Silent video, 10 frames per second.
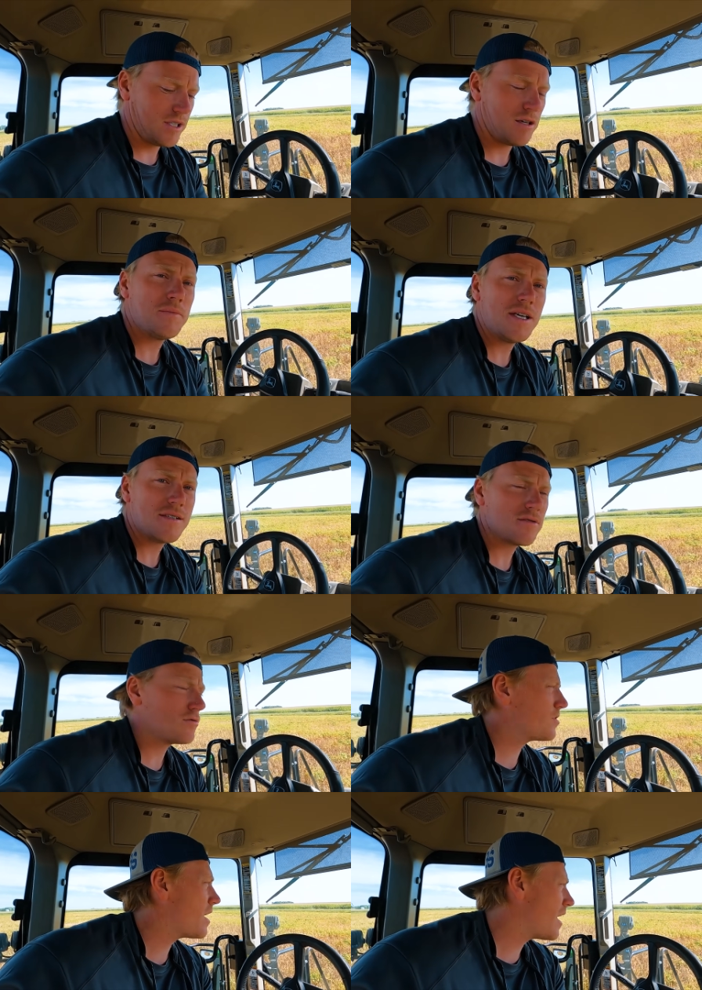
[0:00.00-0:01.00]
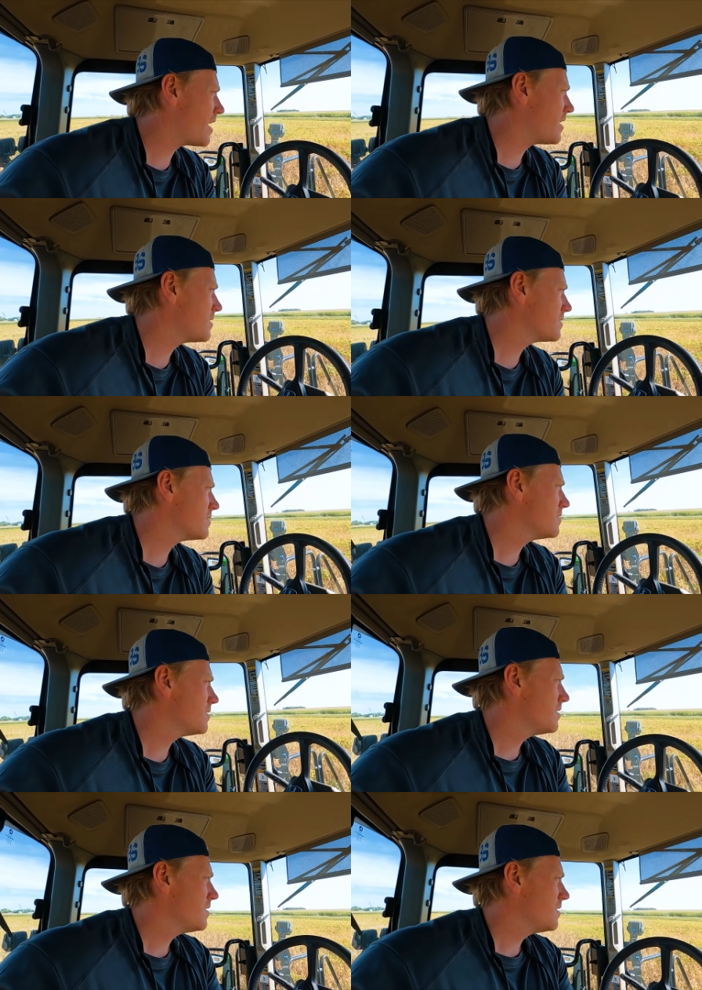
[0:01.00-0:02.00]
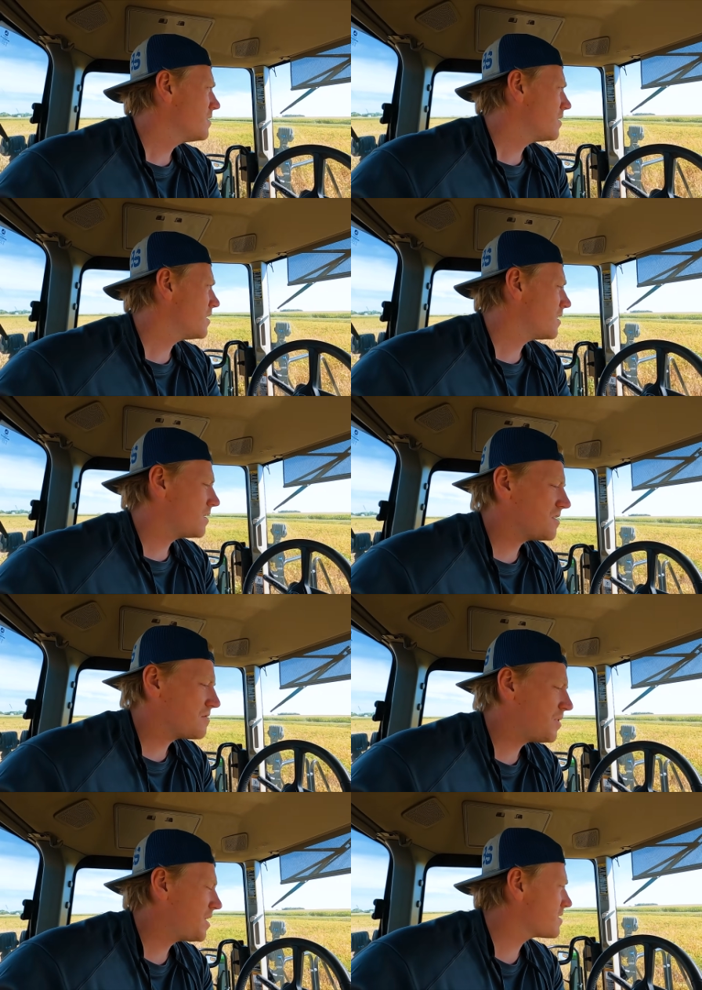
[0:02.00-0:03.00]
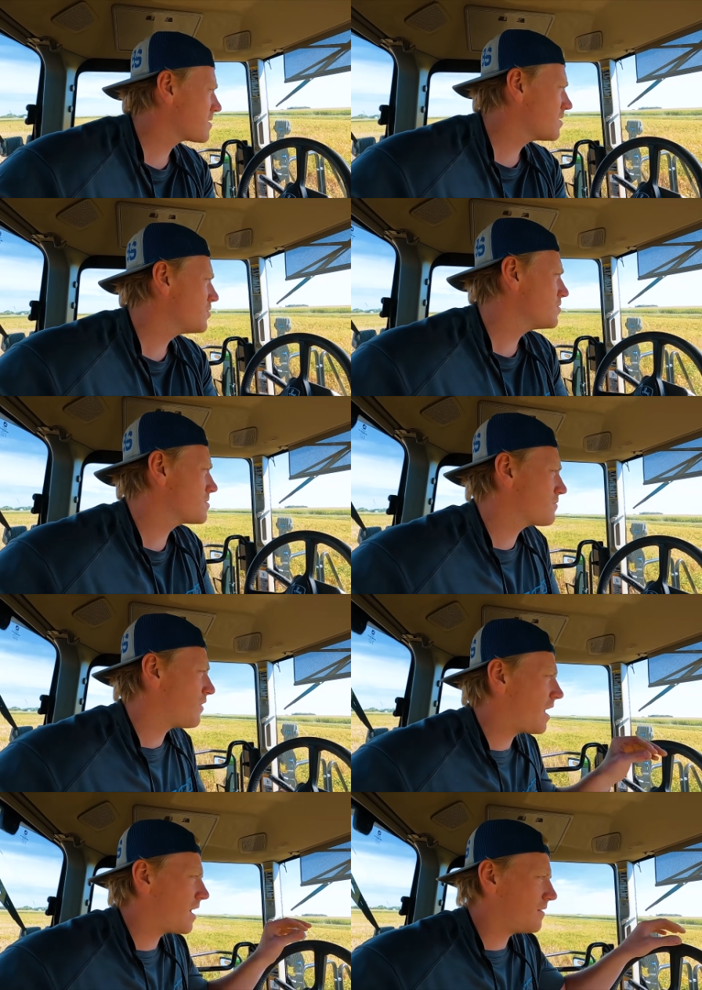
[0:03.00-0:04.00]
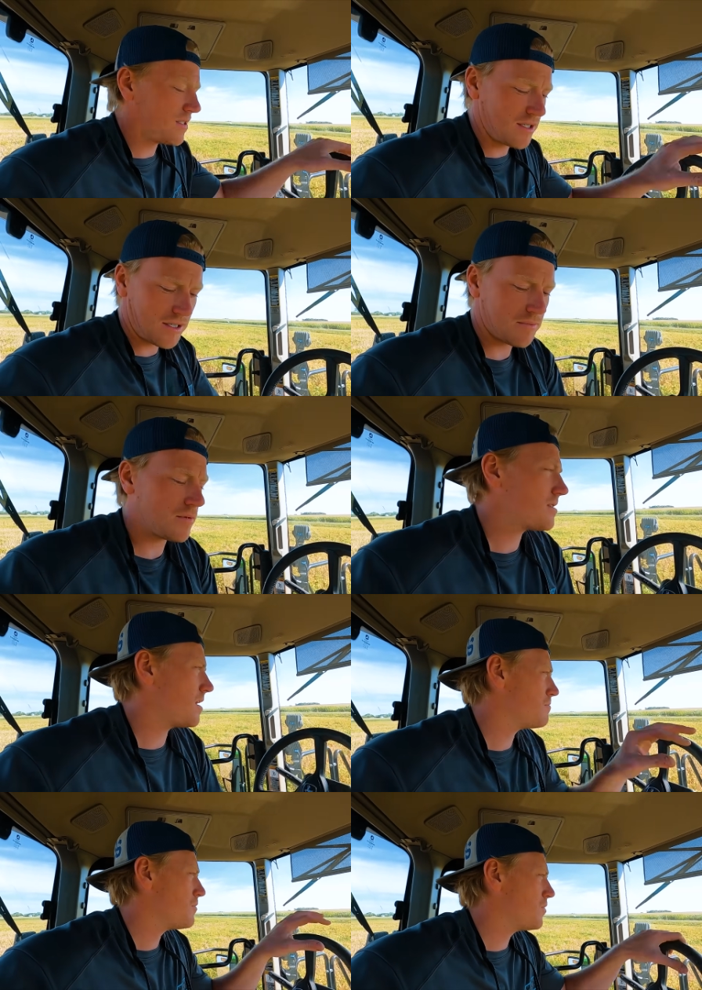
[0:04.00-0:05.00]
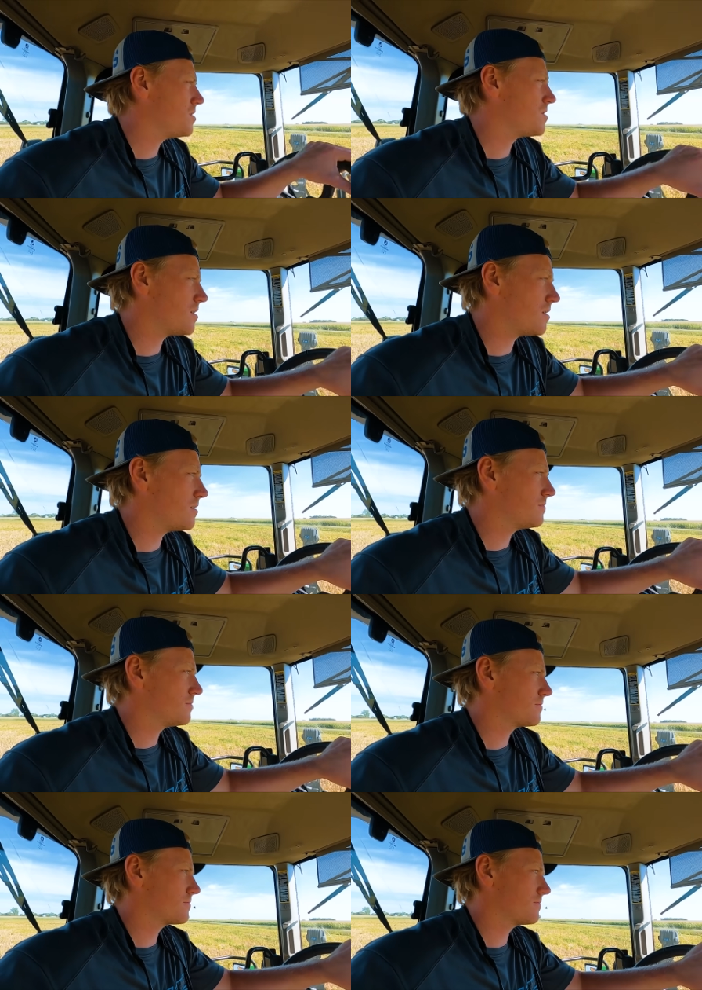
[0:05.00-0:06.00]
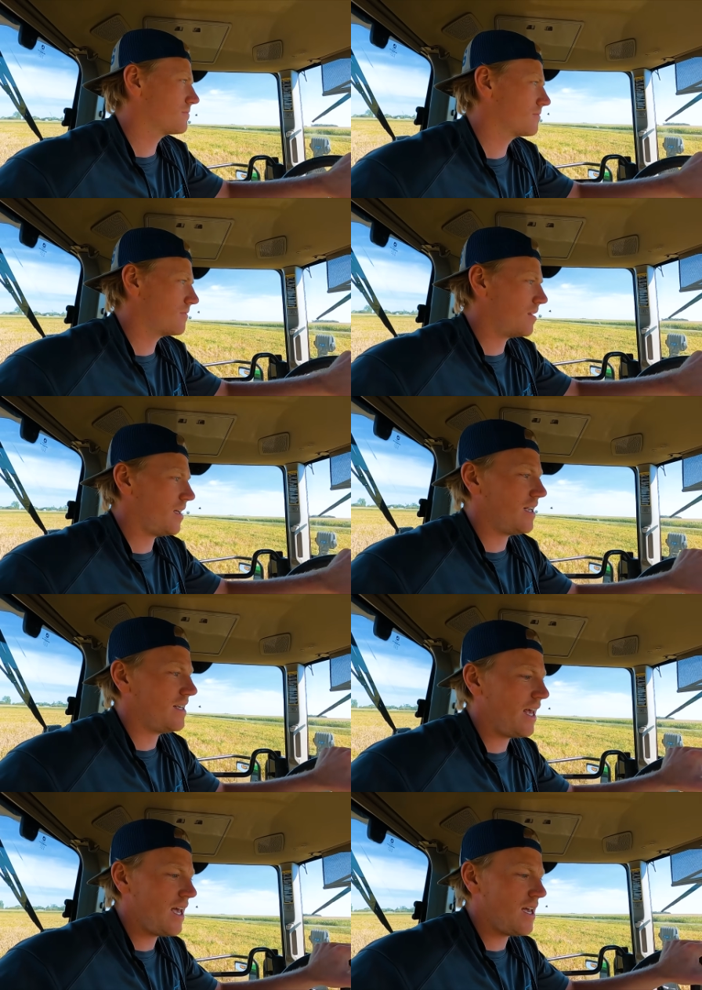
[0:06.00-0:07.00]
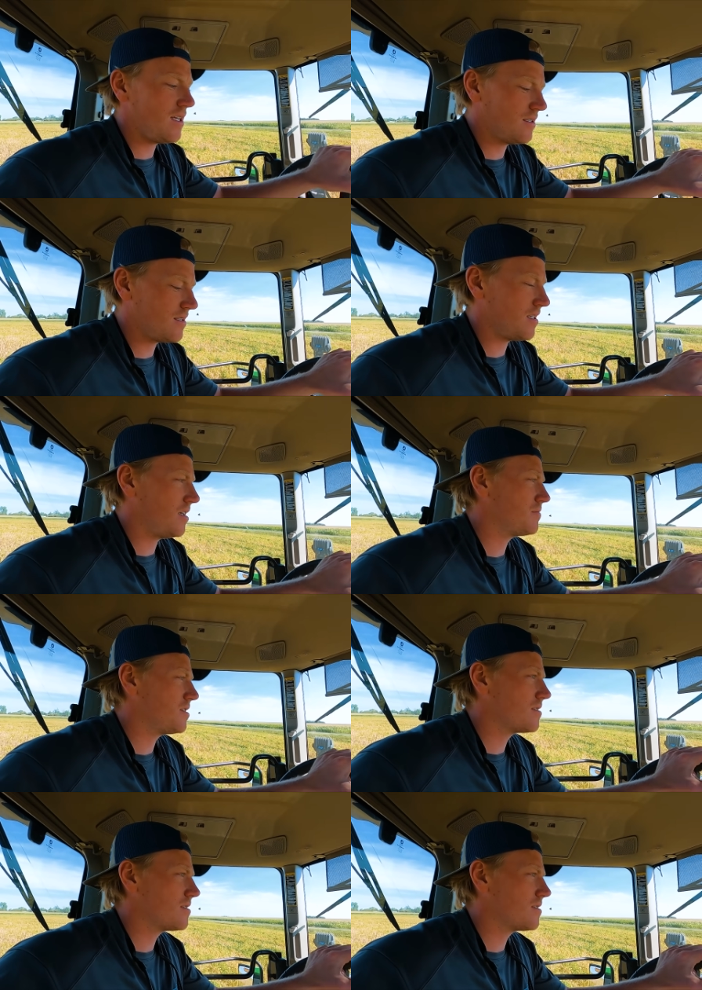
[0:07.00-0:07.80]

they'll be so dry. Uh, these beans lose 5 6% moisture in a day, it seems.